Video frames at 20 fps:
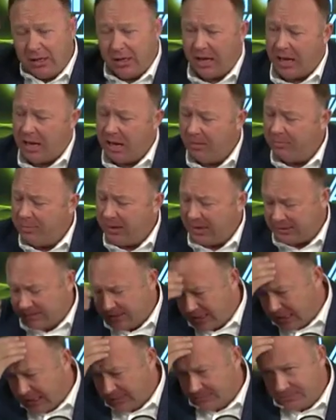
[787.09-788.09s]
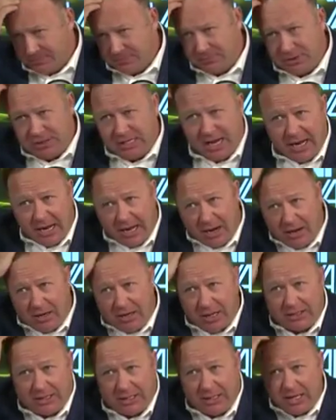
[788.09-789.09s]
But just got a
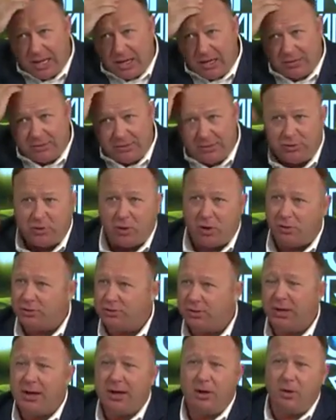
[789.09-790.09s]
haircut. They cut it a little too short.